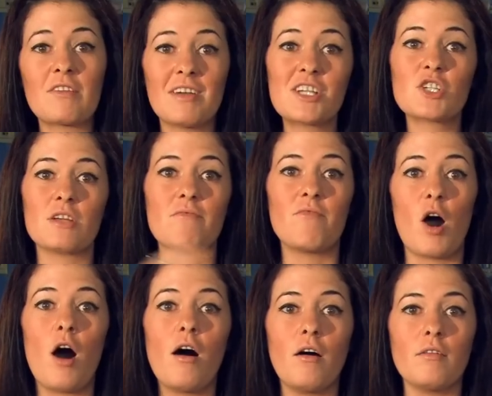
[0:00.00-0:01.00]
eventually
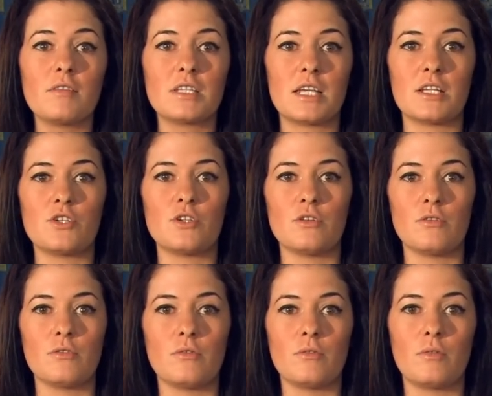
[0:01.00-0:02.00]
evolved
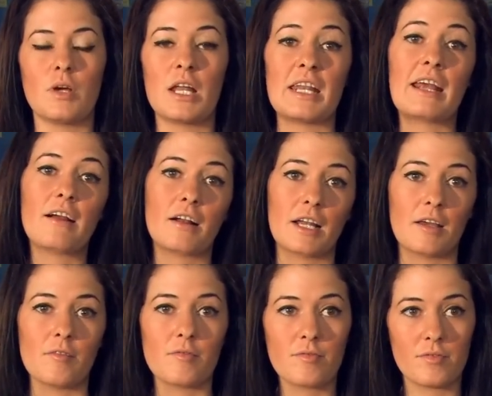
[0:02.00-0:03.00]
into a
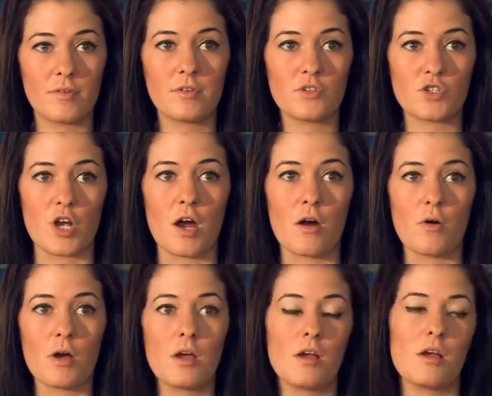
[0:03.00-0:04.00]
narrative show